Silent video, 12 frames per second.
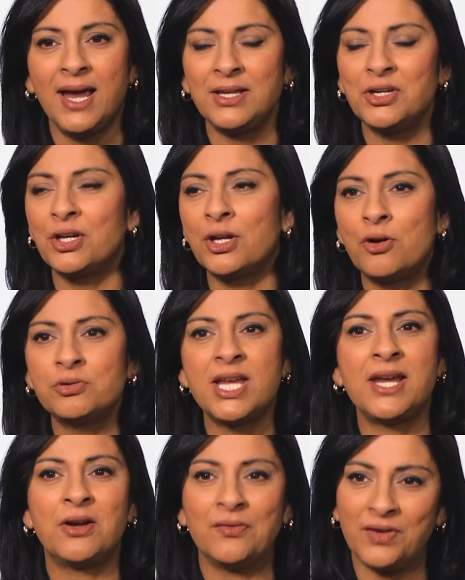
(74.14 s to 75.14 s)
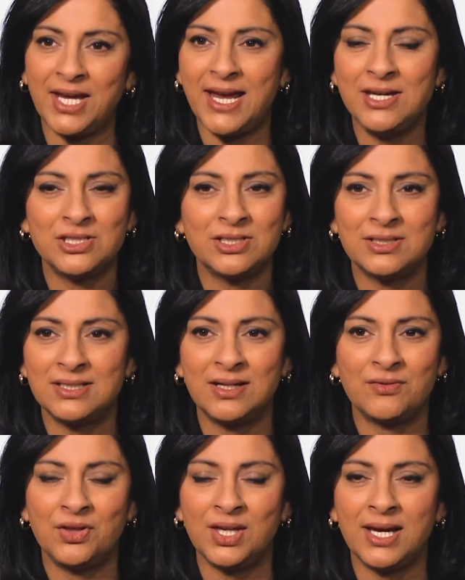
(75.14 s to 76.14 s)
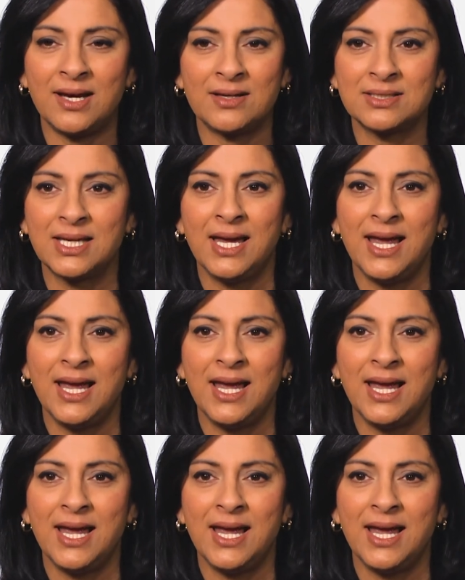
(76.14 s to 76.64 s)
and you're going to go take on vacations and everything else